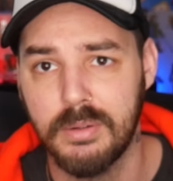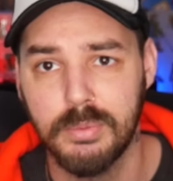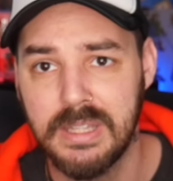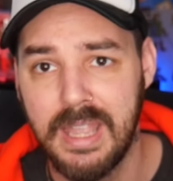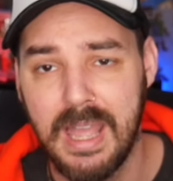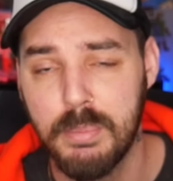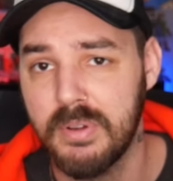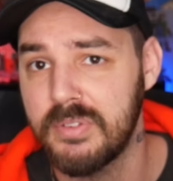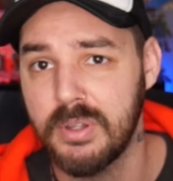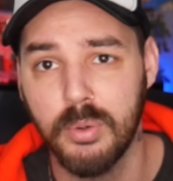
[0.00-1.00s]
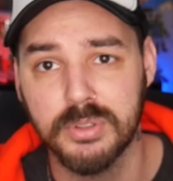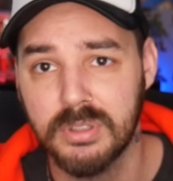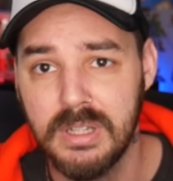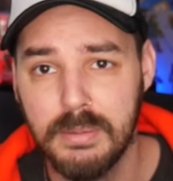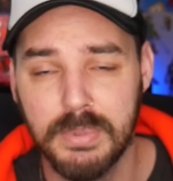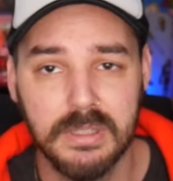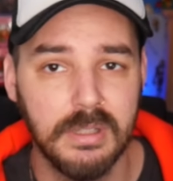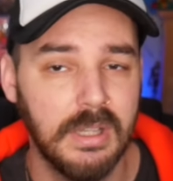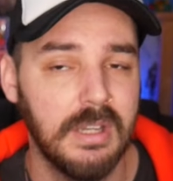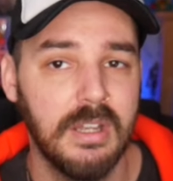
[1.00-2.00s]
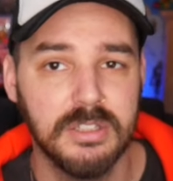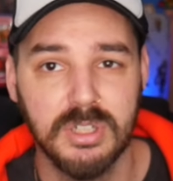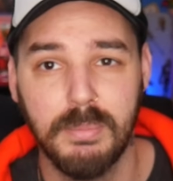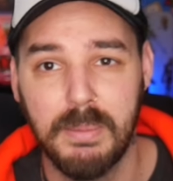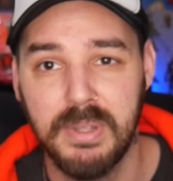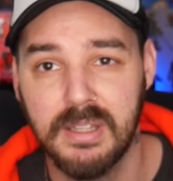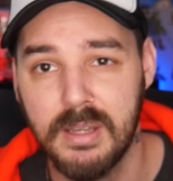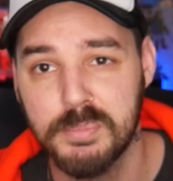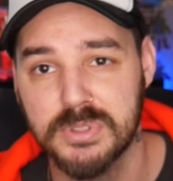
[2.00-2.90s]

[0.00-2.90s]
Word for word: recap of the whole trip and show my pickup.